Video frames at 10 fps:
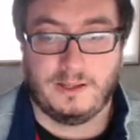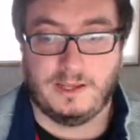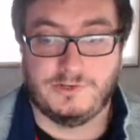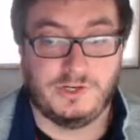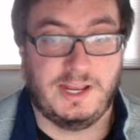
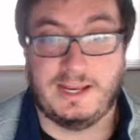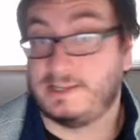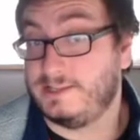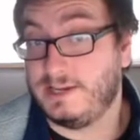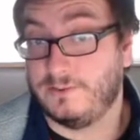genetic
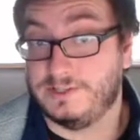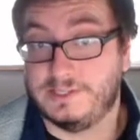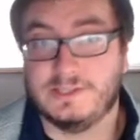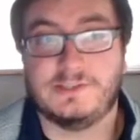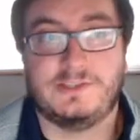
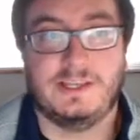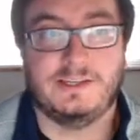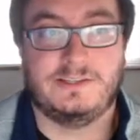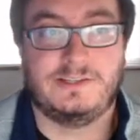sequences, then